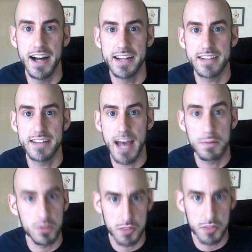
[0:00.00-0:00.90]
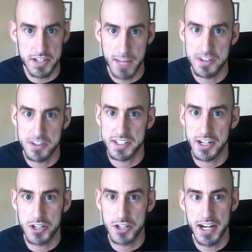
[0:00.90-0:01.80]
happy with where the damage of this
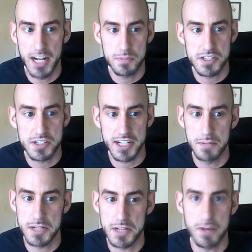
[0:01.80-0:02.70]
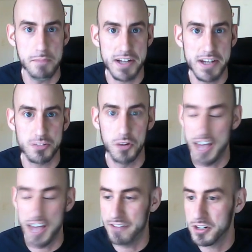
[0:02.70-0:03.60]
character ended up, just kind of being my best one
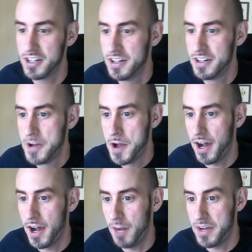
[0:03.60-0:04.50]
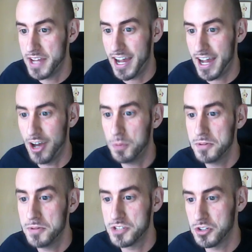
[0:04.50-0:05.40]
ever. And yeah, I hope
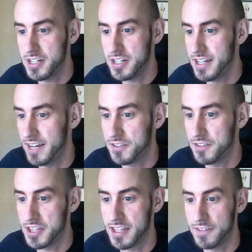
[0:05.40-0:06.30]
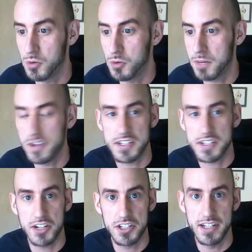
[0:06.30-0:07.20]
you enjoyed. If you want to play this
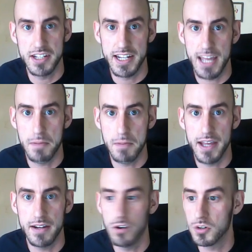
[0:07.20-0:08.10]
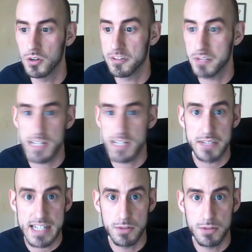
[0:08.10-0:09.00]
character in a campaign, or you've played something
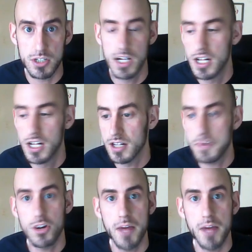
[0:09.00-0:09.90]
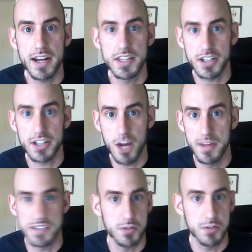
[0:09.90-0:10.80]
similar, let me know about it in the
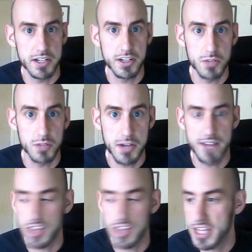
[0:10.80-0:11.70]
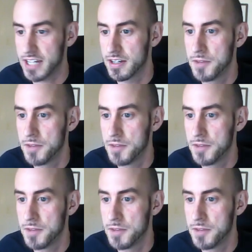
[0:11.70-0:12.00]
comments. I want to hear what you have to think.